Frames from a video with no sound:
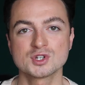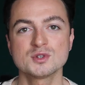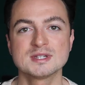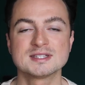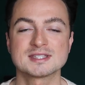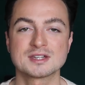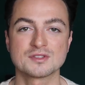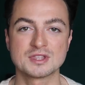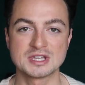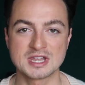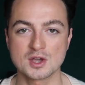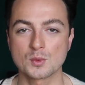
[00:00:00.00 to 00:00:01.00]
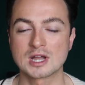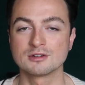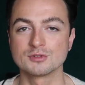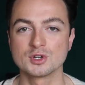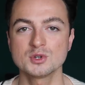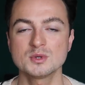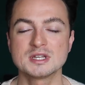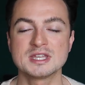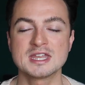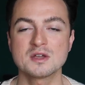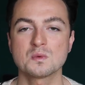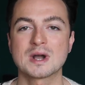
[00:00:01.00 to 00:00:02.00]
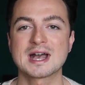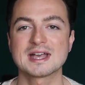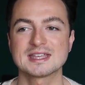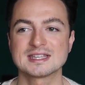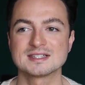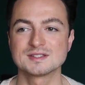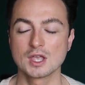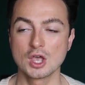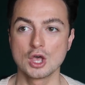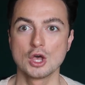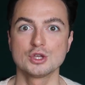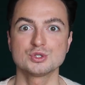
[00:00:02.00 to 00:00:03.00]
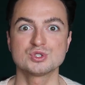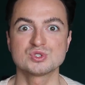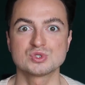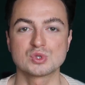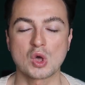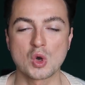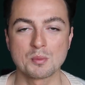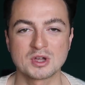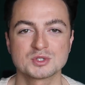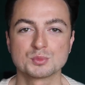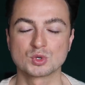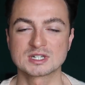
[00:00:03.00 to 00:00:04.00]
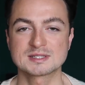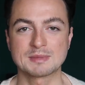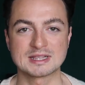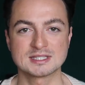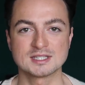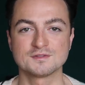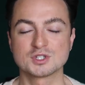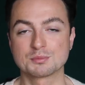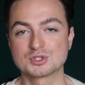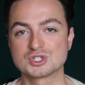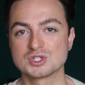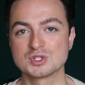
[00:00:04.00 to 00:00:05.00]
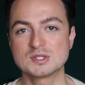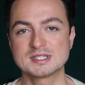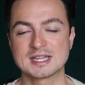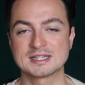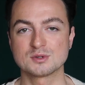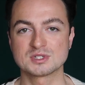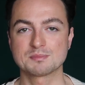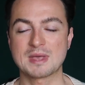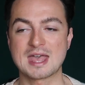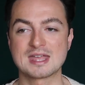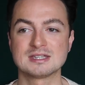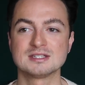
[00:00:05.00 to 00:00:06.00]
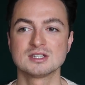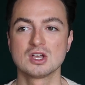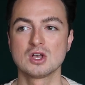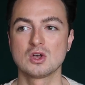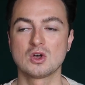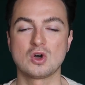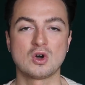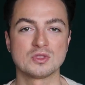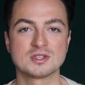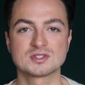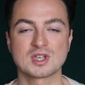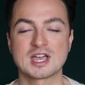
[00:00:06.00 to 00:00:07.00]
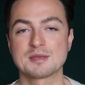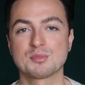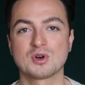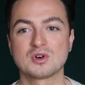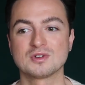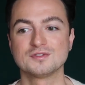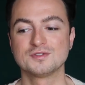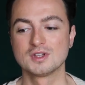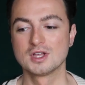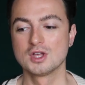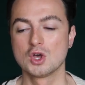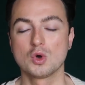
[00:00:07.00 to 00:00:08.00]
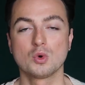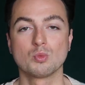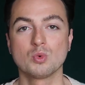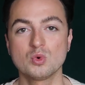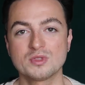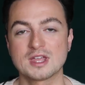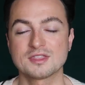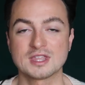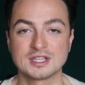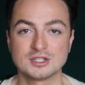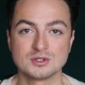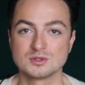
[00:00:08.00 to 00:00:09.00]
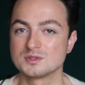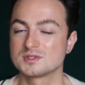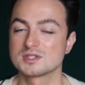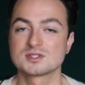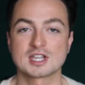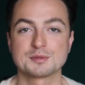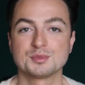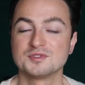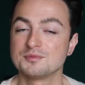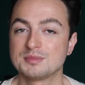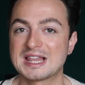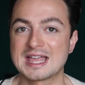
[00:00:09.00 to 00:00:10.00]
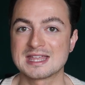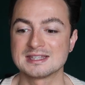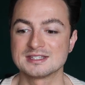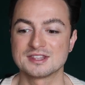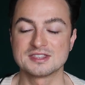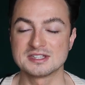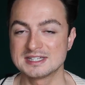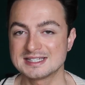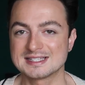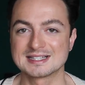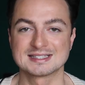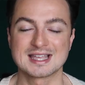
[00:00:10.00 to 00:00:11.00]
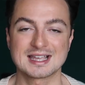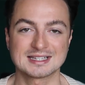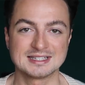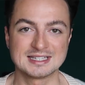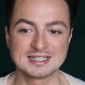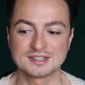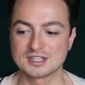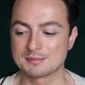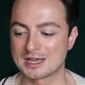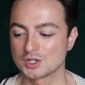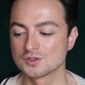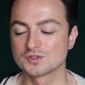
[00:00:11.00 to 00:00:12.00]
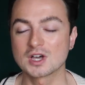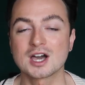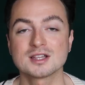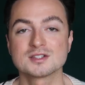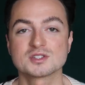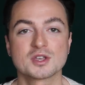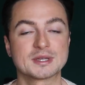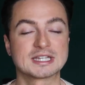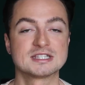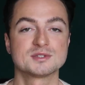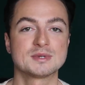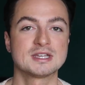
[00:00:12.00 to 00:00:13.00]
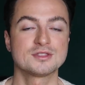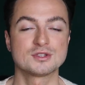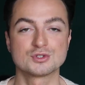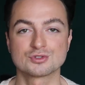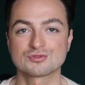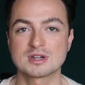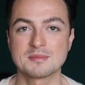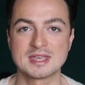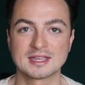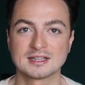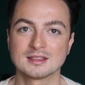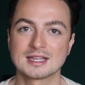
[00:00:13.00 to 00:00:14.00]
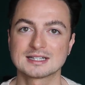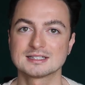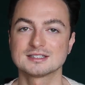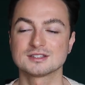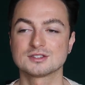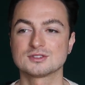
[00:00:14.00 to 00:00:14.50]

route instead of the knitwear route. Knitwear is so much more expensive to produce and it will depend on the type of wool that they use, the type of blend, the knitting technique, the amount of colors going into it, the trimming, like